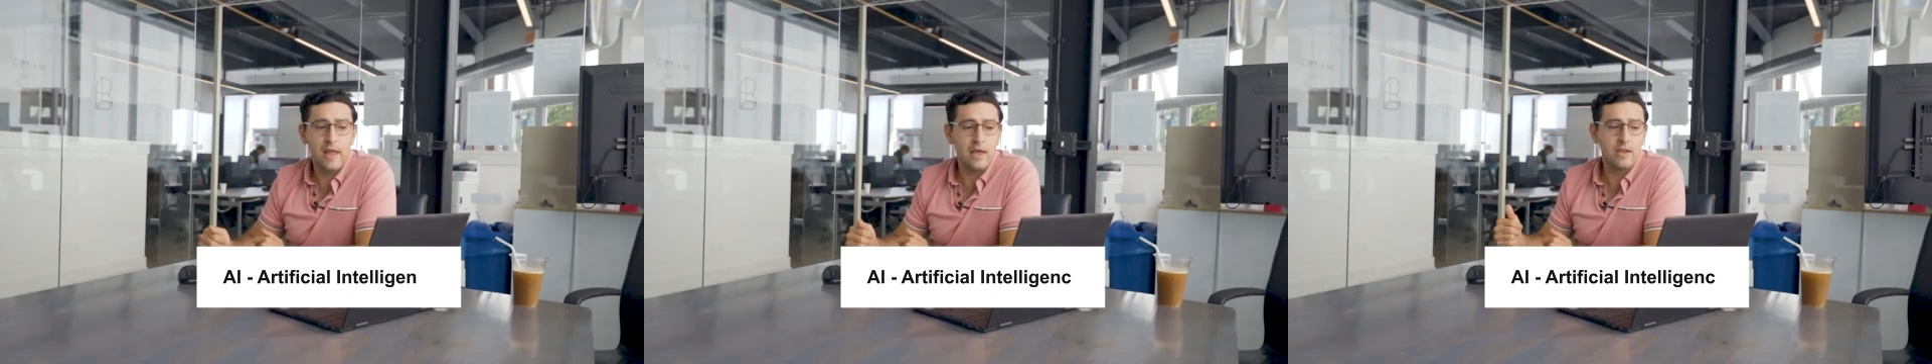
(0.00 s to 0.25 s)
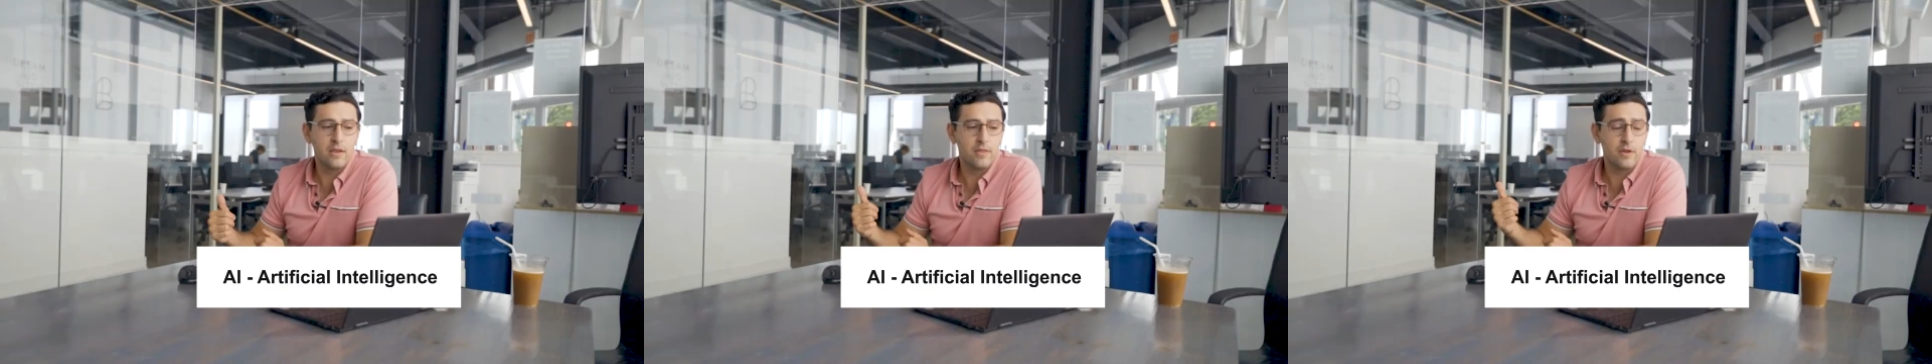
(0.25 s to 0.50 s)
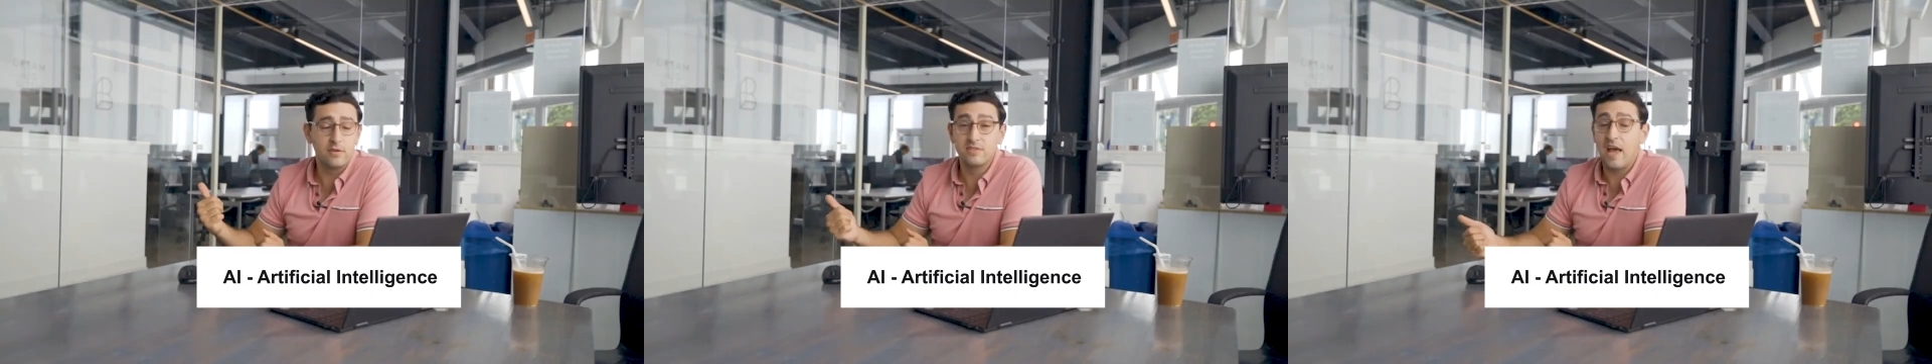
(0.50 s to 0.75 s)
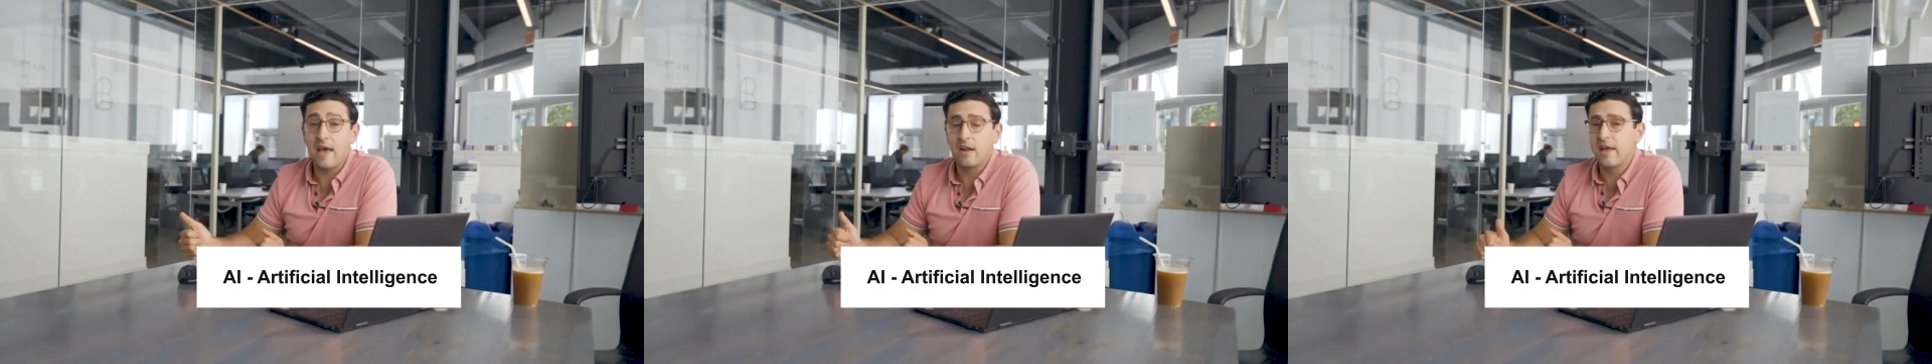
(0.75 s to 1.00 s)
and their
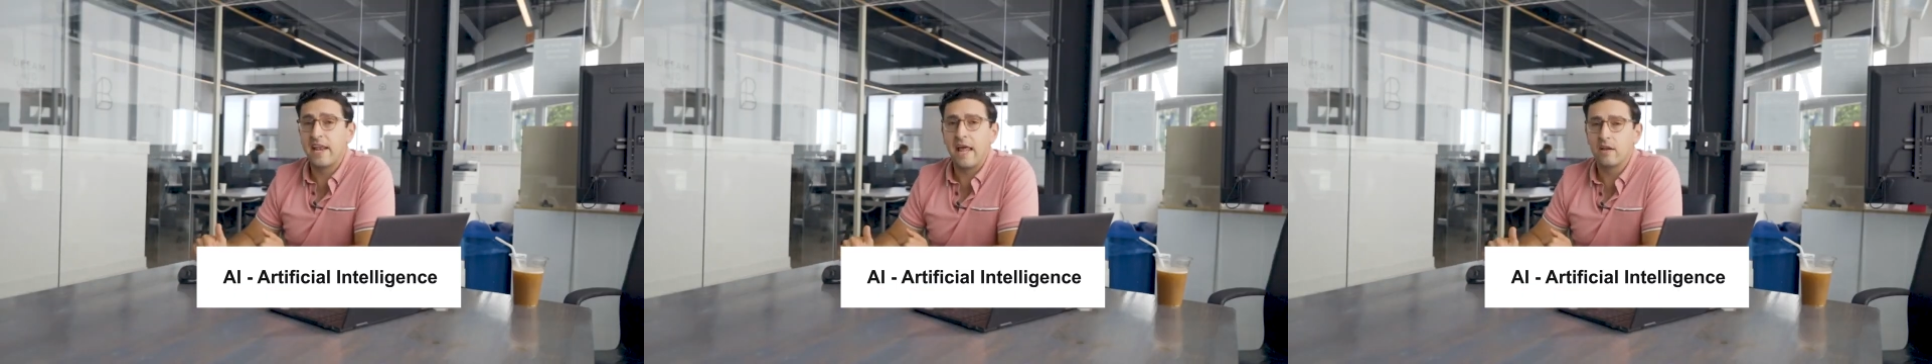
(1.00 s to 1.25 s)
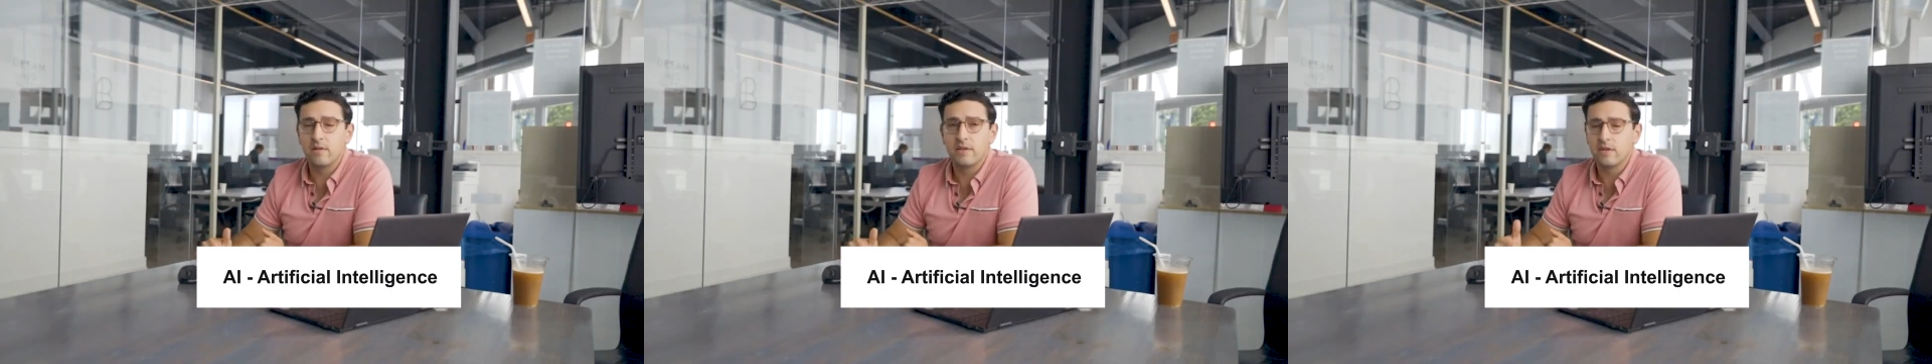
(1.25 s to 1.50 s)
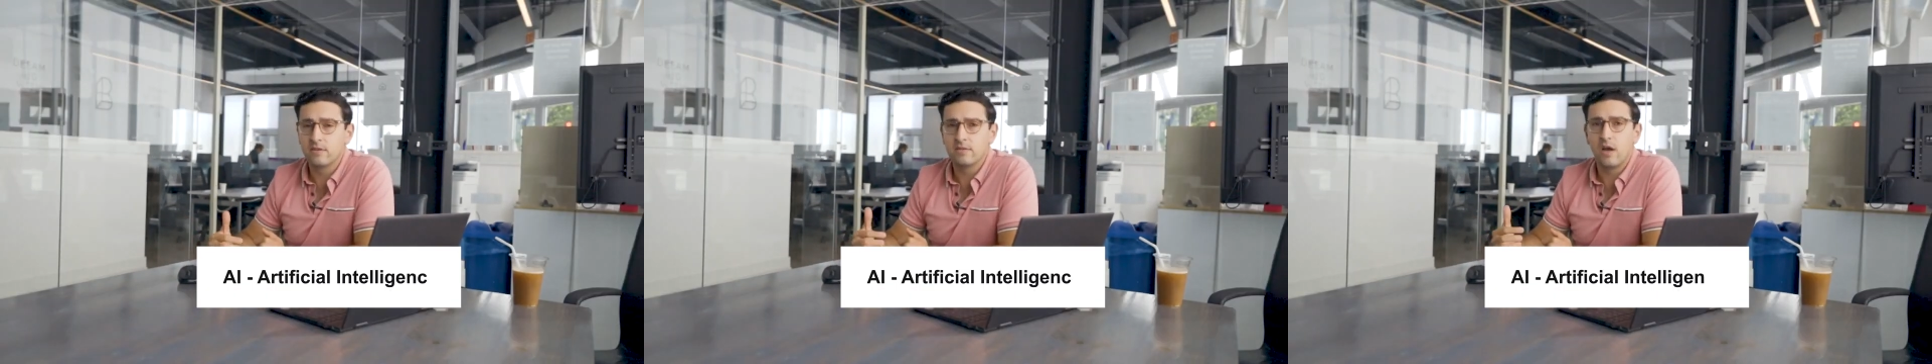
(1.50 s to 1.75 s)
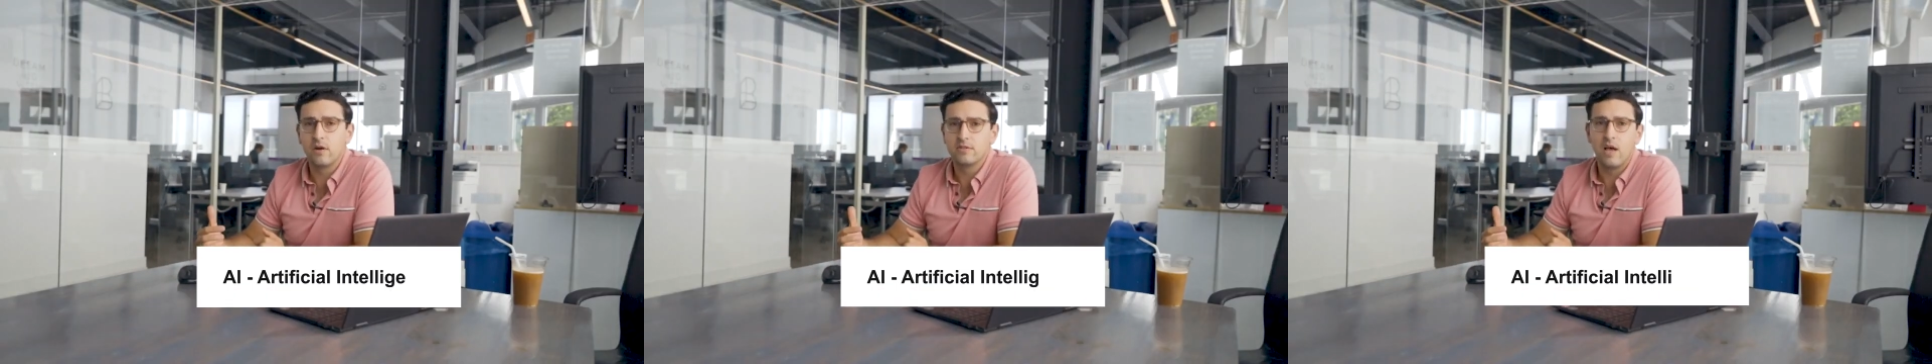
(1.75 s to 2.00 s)
data and analytics
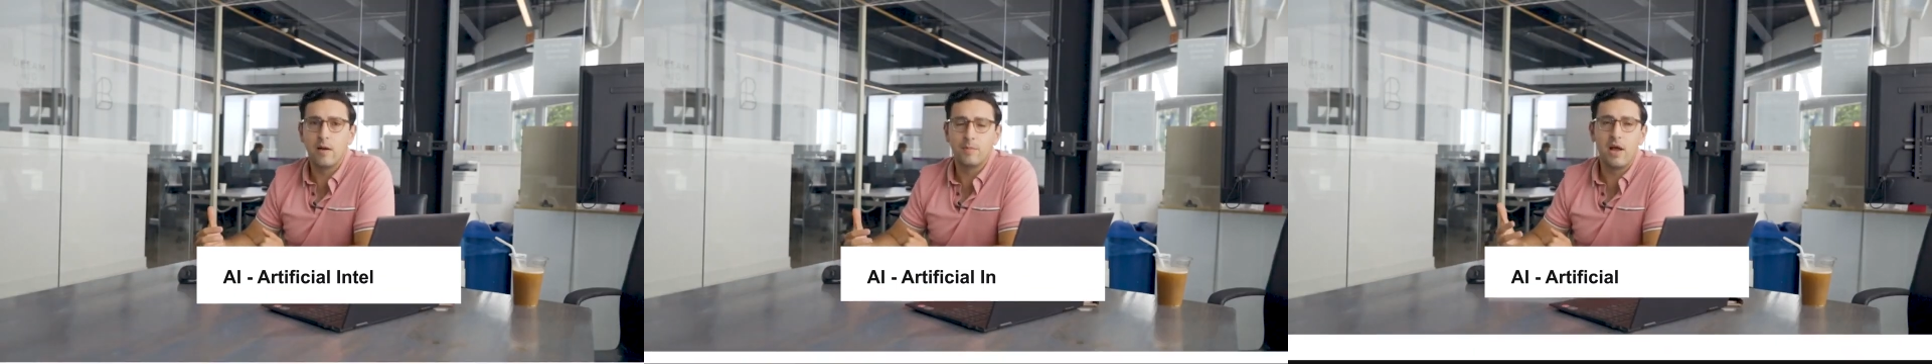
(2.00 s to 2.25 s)
are top